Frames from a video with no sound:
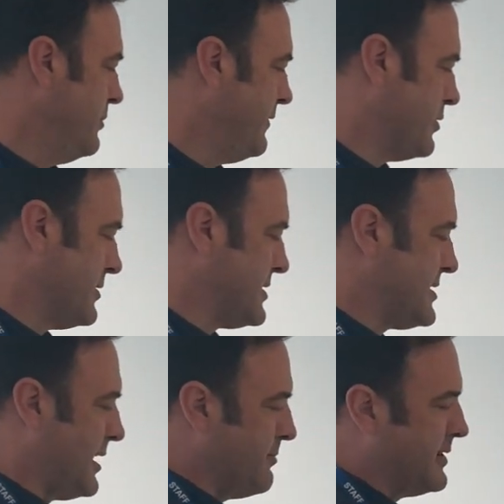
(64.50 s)
we've got
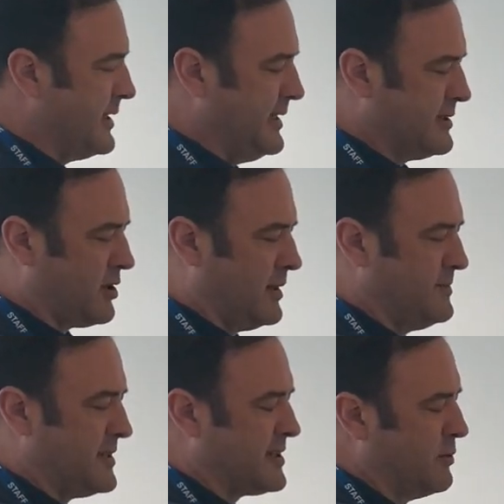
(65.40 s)
something
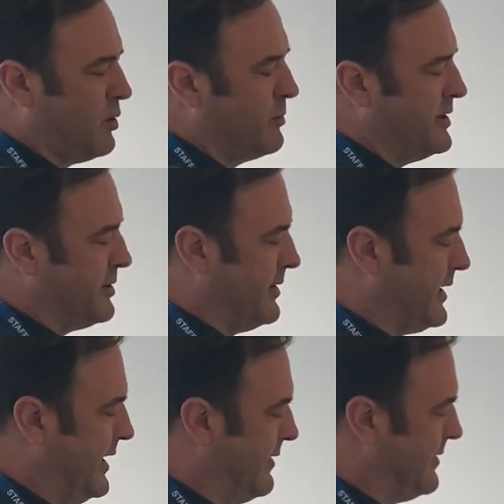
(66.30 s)
times, so what we're
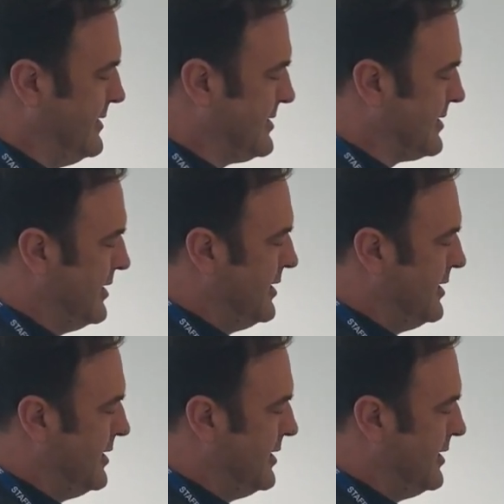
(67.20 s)
doing here is